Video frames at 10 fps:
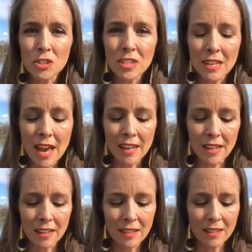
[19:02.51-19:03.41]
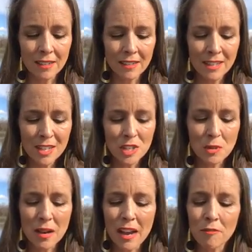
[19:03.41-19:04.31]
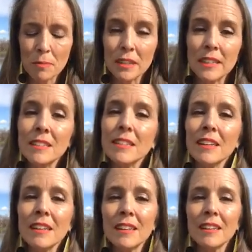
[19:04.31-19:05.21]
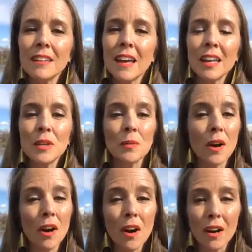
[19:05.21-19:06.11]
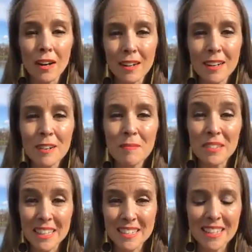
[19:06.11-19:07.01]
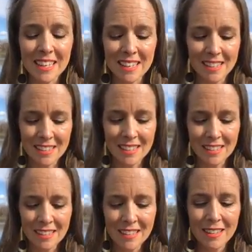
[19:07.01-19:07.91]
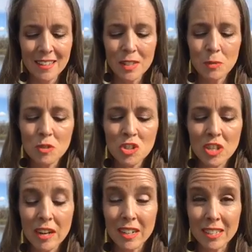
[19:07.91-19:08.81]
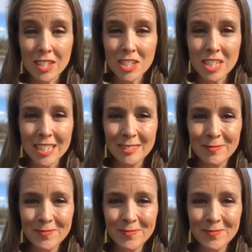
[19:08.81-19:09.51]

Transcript: oceanic. You have plenty, and you are plenty. You cherish